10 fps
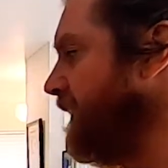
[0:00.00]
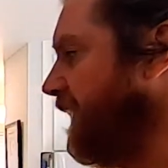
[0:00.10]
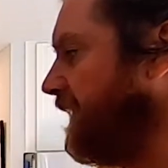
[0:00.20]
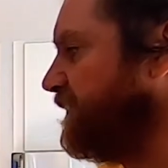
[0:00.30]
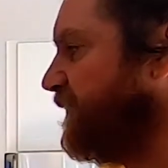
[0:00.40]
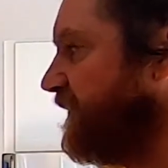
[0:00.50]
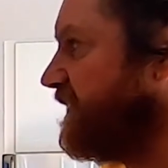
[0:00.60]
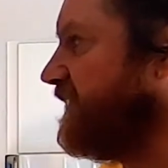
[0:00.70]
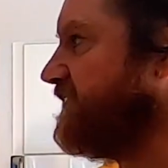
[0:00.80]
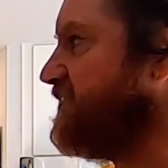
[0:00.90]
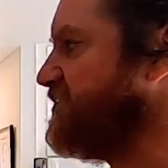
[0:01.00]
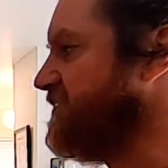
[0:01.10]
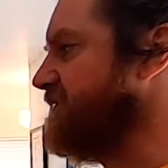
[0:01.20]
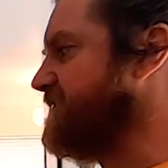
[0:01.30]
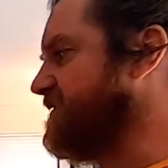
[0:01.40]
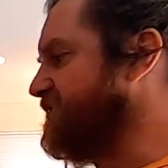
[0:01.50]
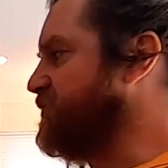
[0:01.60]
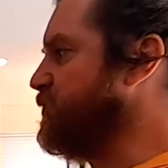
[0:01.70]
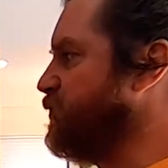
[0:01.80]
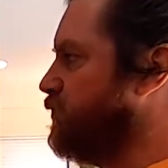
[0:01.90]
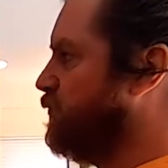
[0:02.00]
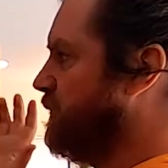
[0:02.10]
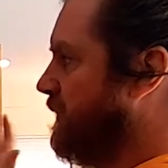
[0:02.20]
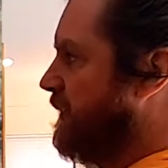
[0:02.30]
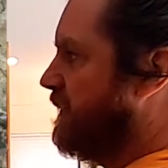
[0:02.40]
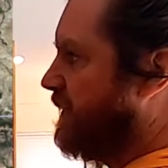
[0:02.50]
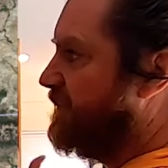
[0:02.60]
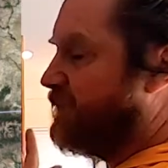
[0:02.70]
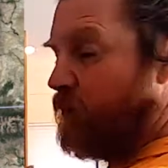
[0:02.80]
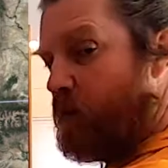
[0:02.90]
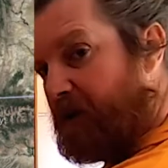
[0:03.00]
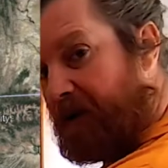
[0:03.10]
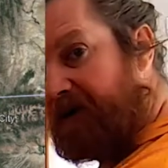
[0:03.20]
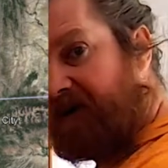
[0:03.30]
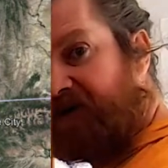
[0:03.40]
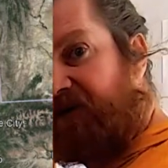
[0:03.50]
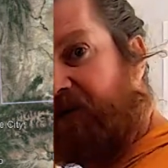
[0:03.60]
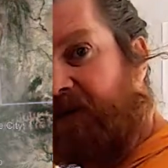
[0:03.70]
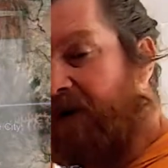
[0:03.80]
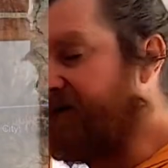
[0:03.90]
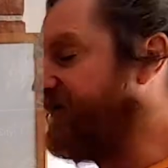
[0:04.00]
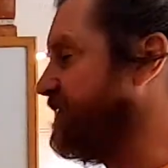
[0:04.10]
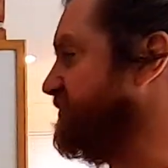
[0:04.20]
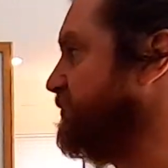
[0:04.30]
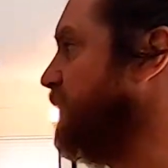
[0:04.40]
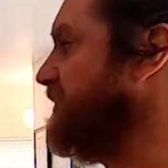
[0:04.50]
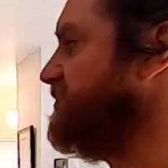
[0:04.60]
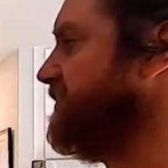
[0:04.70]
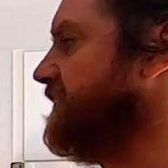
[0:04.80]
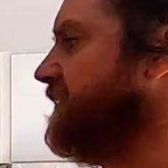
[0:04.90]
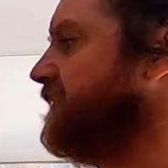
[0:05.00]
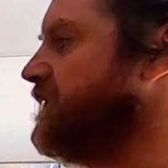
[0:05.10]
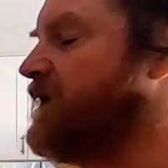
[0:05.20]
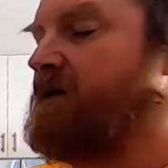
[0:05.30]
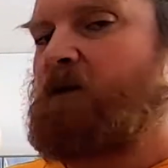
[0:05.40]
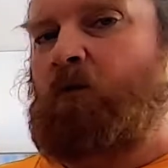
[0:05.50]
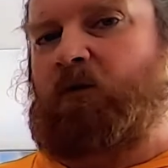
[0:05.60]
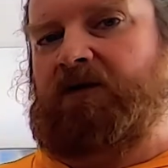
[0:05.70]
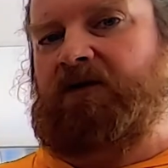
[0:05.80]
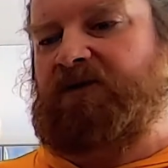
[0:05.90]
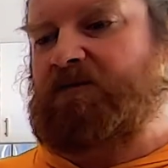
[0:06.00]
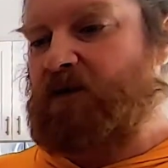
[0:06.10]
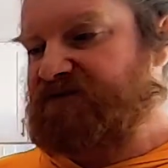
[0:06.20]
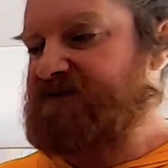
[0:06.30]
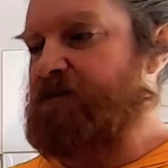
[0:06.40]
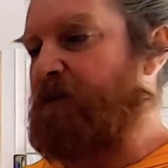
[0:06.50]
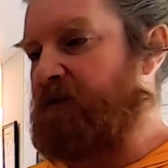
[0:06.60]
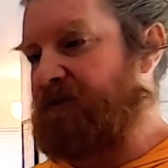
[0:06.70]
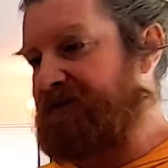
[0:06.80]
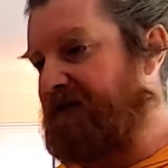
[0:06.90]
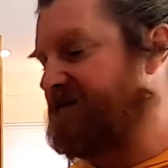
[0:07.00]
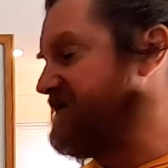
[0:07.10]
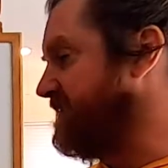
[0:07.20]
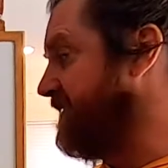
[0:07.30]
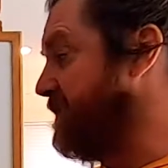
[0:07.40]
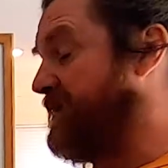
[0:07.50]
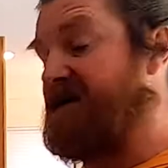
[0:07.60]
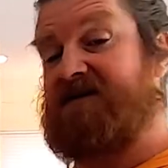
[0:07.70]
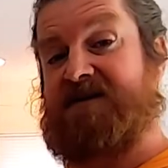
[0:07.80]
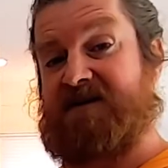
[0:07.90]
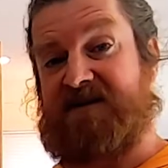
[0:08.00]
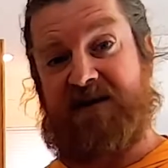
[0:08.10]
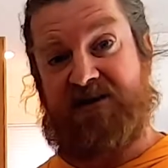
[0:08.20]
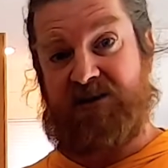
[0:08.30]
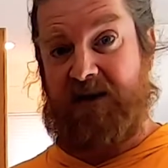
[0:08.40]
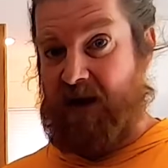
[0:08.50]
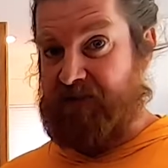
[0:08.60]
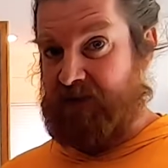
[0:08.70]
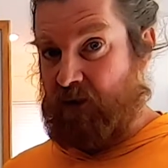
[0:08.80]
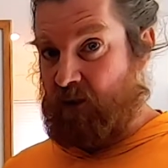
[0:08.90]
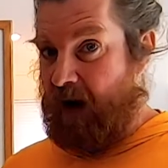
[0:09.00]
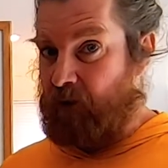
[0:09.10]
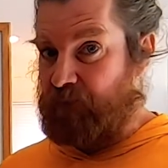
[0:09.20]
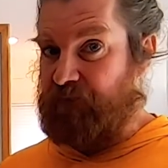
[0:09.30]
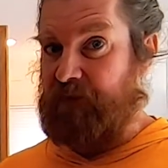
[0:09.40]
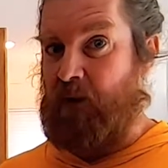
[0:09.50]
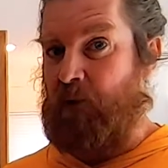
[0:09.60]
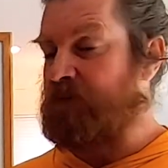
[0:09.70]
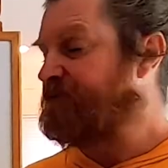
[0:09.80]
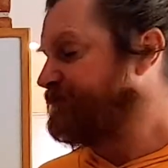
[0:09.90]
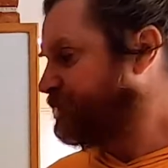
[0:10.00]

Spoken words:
And for the conditions to kind of work for our situation here, one of the most important things is that the basins essentially have no outflow.